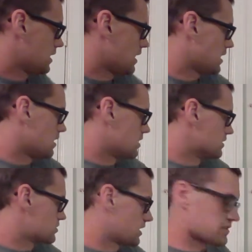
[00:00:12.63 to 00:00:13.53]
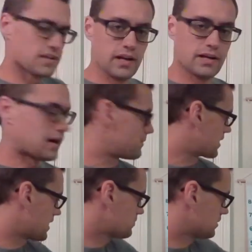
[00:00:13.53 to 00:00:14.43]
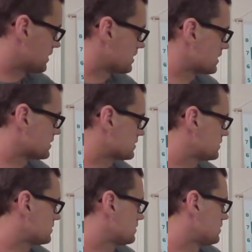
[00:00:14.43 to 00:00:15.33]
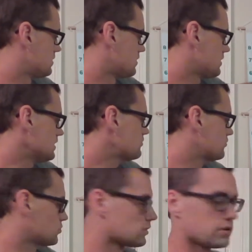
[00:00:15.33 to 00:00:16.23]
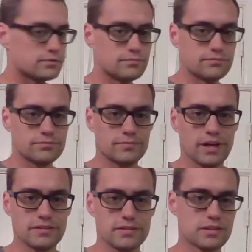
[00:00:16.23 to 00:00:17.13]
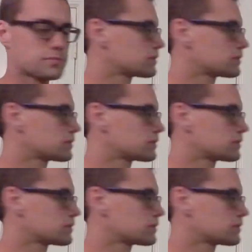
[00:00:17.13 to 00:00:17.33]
on chess.com, and I played e4, as I typically